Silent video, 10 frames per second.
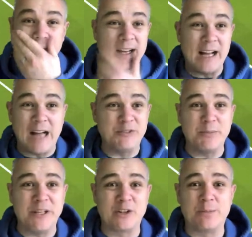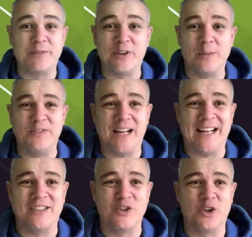because it hasn't been a good
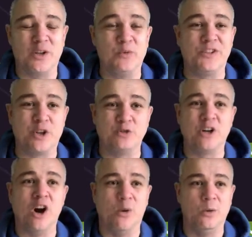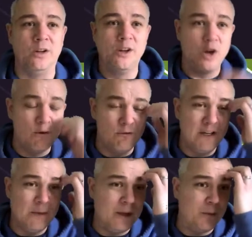performance at all. It was a good goal, a
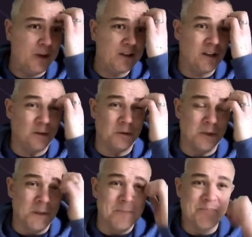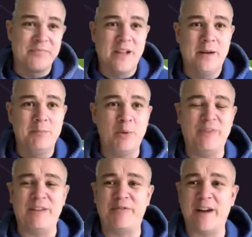really well worked goal,
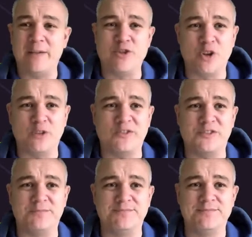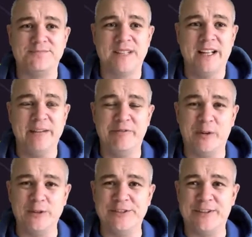but we've had 5 shots
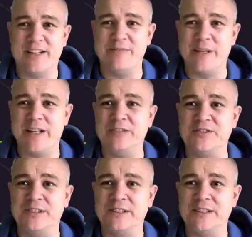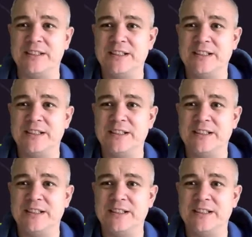in 45 minutes.